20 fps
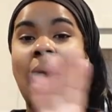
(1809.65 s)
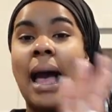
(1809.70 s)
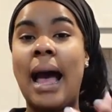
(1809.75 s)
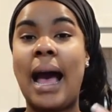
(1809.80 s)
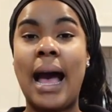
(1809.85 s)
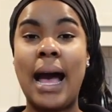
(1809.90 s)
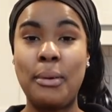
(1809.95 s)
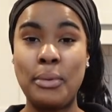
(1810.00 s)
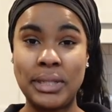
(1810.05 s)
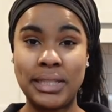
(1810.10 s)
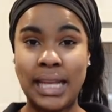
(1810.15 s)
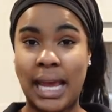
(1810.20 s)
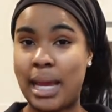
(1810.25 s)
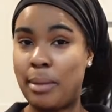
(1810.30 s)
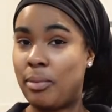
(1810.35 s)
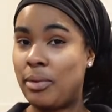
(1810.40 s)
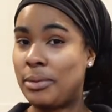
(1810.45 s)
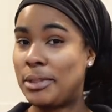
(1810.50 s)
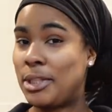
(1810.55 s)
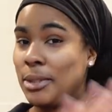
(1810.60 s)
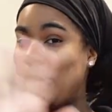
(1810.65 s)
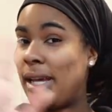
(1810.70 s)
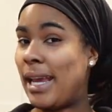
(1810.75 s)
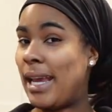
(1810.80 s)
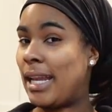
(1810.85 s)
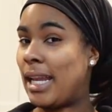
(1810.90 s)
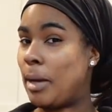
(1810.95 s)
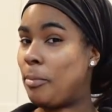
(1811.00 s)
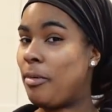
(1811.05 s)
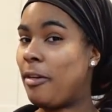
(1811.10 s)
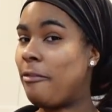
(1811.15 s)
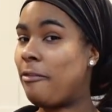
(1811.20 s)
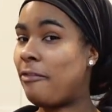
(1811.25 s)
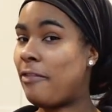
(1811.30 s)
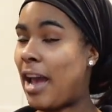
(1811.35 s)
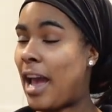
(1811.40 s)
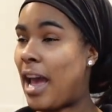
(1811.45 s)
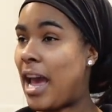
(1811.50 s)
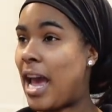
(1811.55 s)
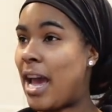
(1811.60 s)
I was able to hit number
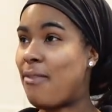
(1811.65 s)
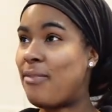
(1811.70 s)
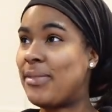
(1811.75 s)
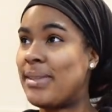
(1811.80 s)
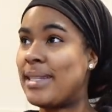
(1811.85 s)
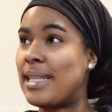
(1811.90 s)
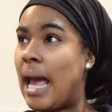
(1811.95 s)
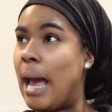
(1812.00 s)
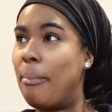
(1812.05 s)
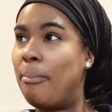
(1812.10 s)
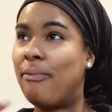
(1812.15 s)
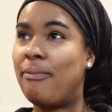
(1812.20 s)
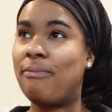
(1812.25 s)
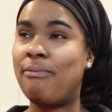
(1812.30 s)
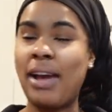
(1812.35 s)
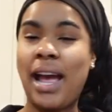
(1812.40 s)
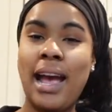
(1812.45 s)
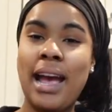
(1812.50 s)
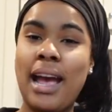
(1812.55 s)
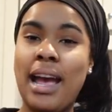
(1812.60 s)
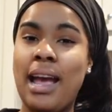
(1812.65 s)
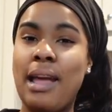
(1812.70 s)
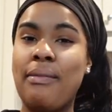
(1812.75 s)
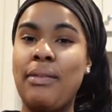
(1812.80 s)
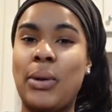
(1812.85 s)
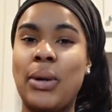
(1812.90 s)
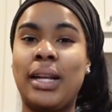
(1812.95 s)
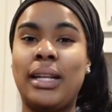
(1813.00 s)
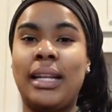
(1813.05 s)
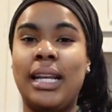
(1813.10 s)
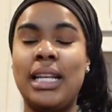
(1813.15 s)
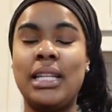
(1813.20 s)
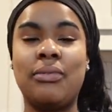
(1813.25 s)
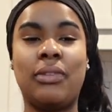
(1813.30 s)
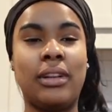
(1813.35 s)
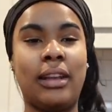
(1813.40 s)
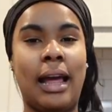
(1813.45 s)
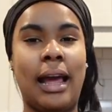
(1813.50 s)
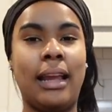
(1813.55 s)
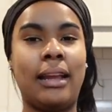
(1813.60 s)
5, top 5 on a list
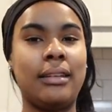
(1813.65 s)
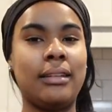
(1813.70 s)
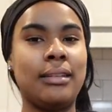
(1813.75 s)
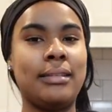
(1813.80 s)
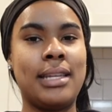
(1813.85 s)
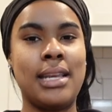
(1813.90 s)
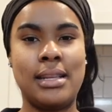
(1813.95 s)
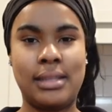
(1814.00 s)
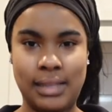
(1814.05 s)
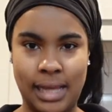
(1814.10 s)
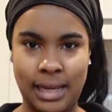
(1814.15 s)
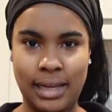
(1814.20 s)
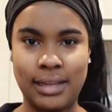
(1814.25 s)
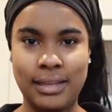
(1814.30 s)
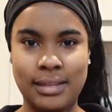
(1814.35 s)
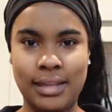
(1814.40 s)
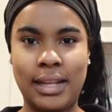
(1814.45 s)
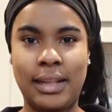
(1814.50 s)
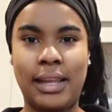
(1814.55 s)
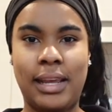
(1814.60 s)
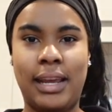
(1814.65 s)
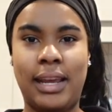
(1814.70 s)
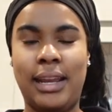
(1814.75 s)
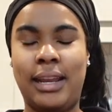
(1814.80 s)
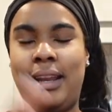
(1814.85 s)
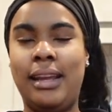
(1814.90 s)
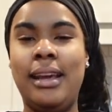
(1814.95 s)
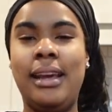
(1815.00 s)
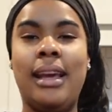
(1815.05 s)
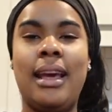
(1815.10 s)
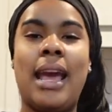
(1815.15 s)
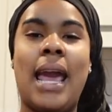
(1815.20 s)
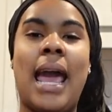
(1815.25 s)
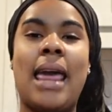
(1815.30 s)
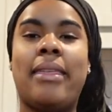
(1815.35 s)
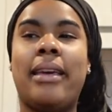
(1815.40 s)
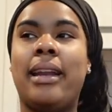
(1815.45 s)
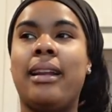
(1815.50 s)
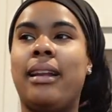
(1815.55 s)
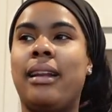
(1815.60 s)
for like 10 seconds. And then
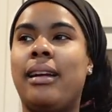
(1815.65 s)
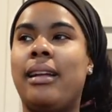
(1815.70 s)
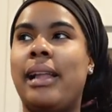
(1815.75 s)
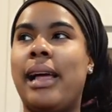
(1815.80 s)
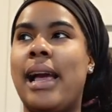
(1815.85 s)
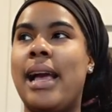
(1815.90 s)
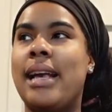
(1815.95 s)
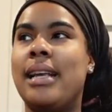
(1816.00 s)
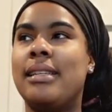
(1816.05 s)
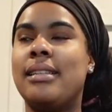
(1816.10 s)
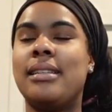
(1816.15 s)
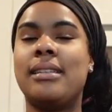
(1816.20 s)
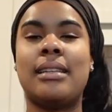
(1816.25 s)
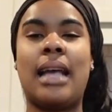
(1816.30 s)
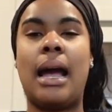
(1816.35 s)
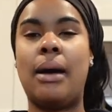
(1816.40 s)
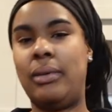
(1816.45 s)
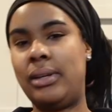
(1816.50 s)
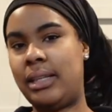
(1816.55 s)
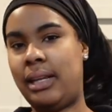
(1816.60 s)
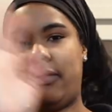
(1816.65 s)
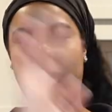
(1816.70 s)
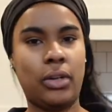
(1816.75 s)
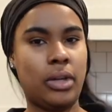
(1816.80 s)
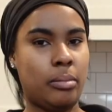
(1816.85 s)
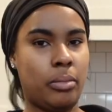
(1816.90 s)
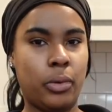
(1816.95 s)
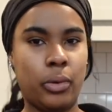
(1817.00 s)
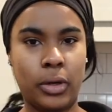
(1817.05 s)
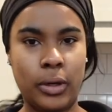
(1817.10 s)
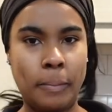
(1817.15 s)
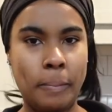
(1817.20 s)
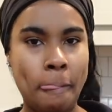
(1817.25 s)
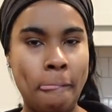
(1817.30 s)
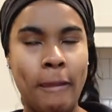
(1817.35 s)
at the end of the class, I wasn't even on the board.